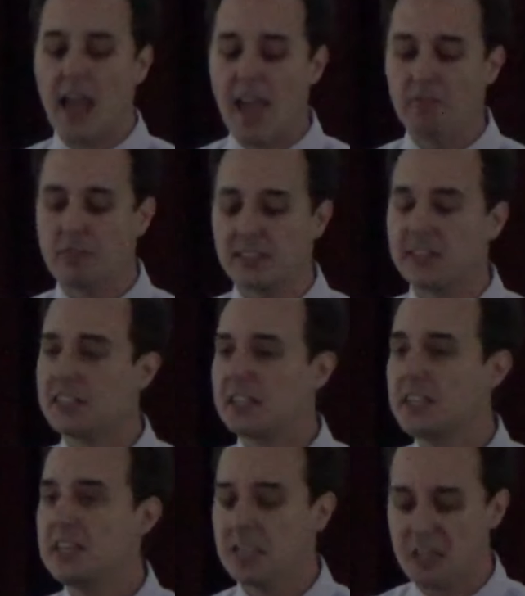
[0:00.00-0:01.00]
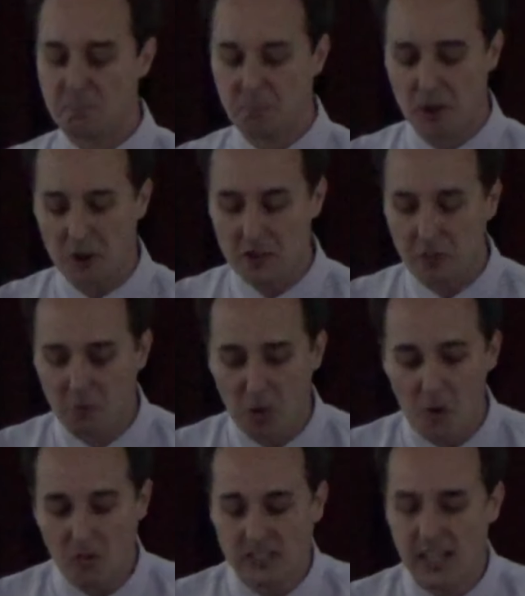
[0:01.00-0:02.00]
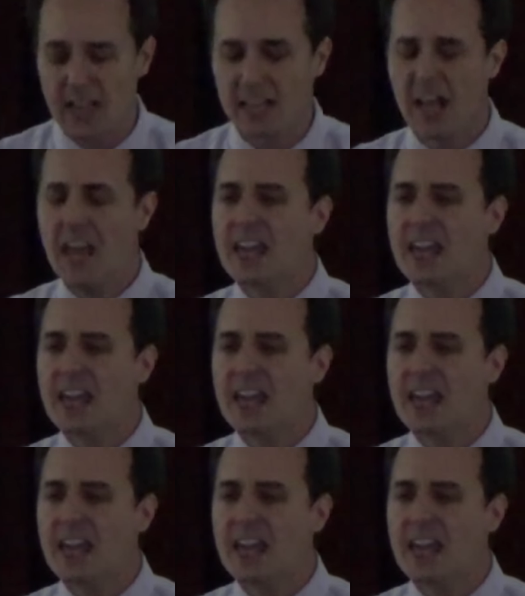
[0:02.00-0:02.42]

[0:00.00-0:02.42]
after that the king had burned the roll, saying,